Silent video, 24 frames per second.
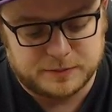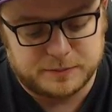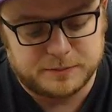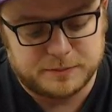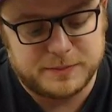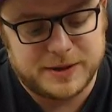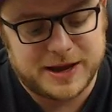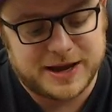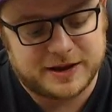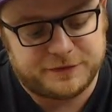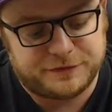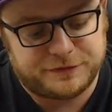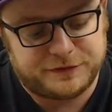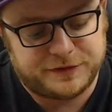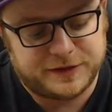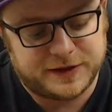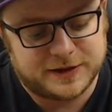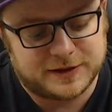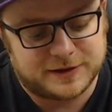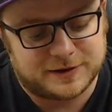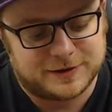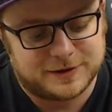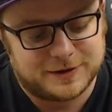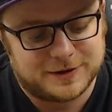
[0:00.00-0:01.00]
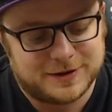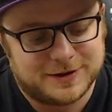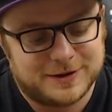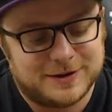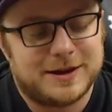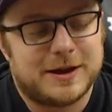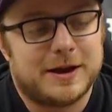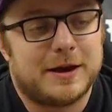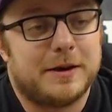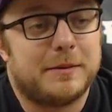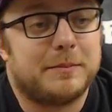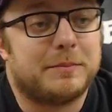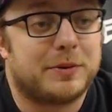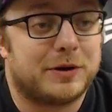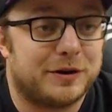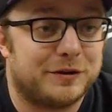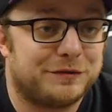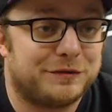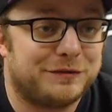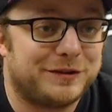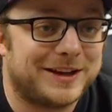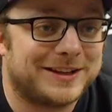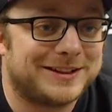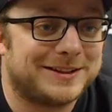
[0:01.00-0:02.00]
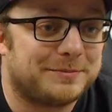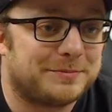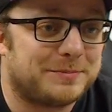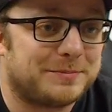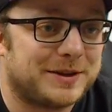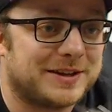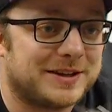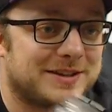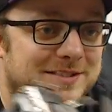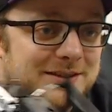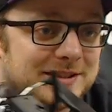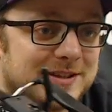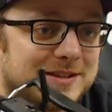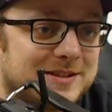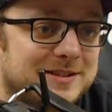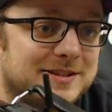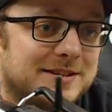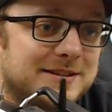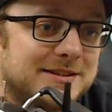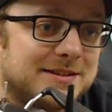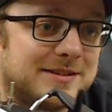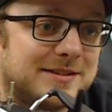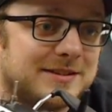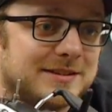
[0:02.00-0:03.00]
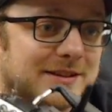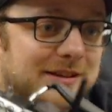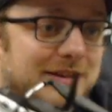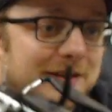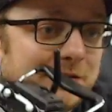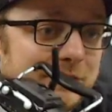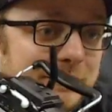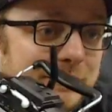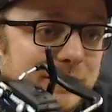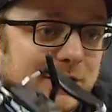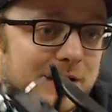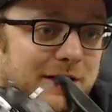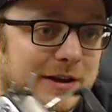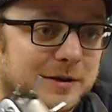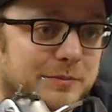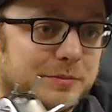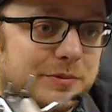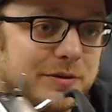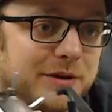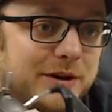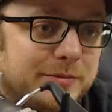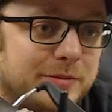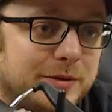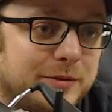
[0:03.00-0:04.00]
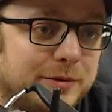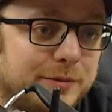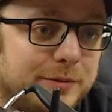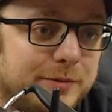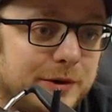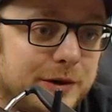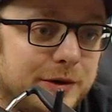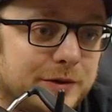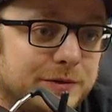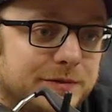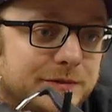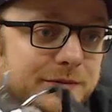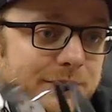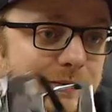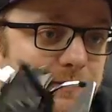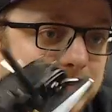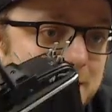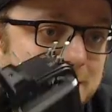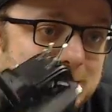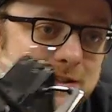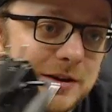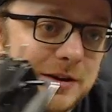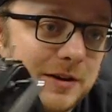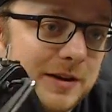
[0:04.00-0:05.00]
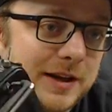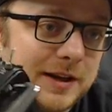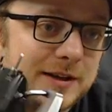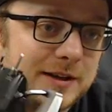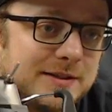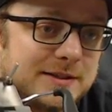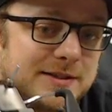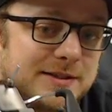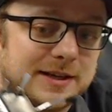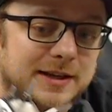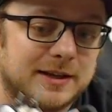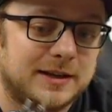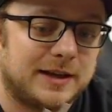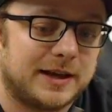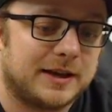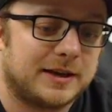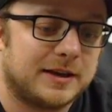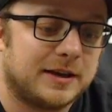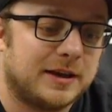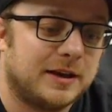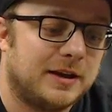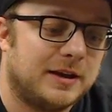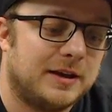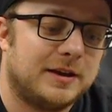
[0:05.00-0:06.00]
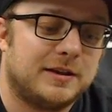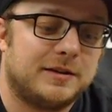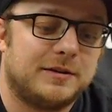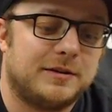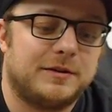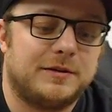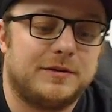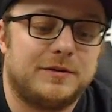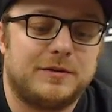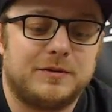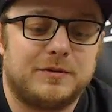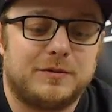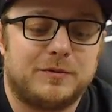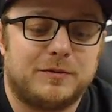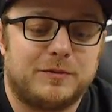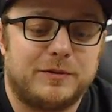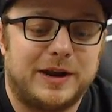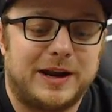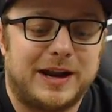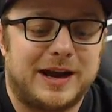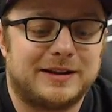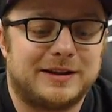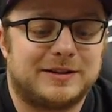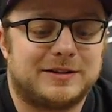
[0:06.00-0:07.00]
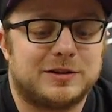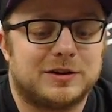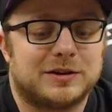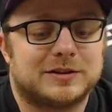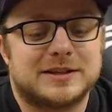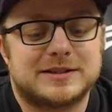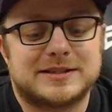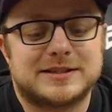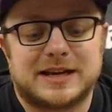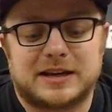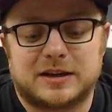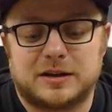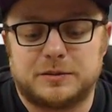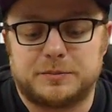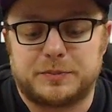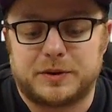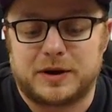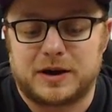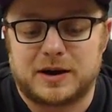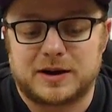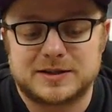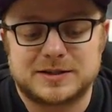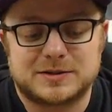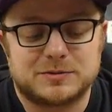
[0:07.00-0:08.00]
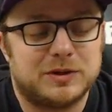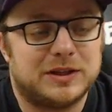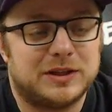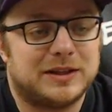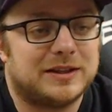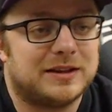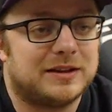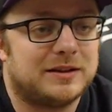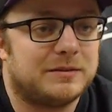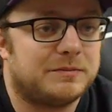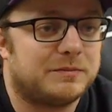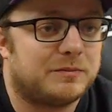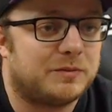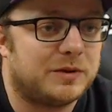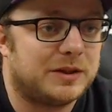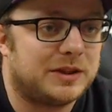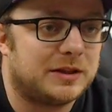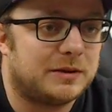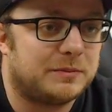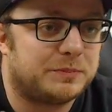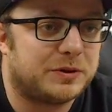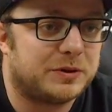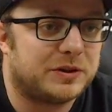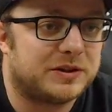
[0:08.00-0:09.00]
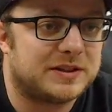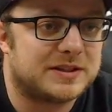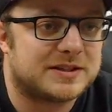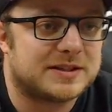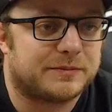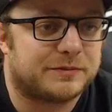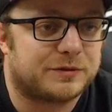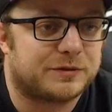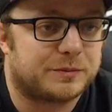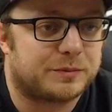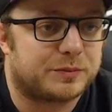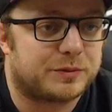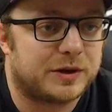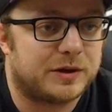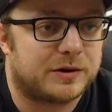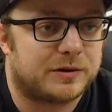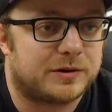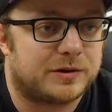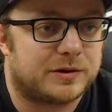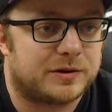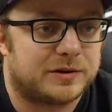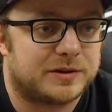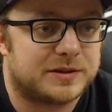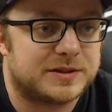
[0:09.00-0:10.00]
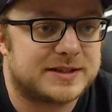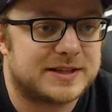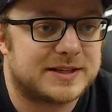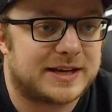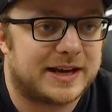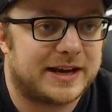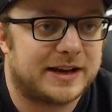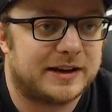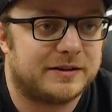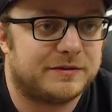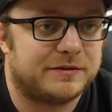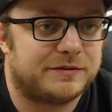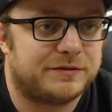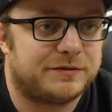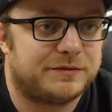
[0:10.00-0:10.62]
make it feel perfect, because this is a fucking premium remote. That's all I can say. Like, when I took this out of the box, we didn't put this up for pre-order on the site